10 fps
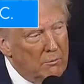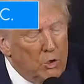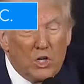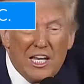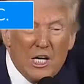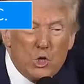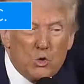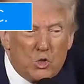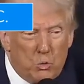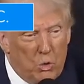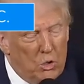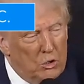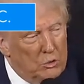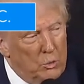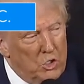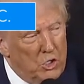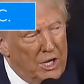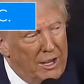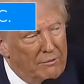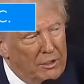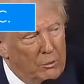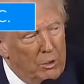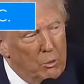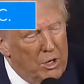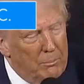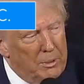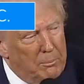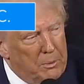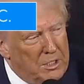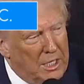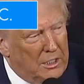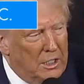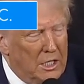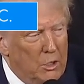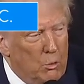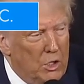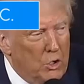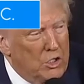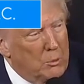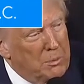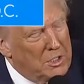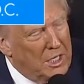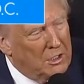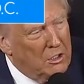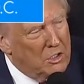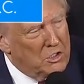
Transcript: very dangerous world. We should have it. We want to be protected, and we're going to protect our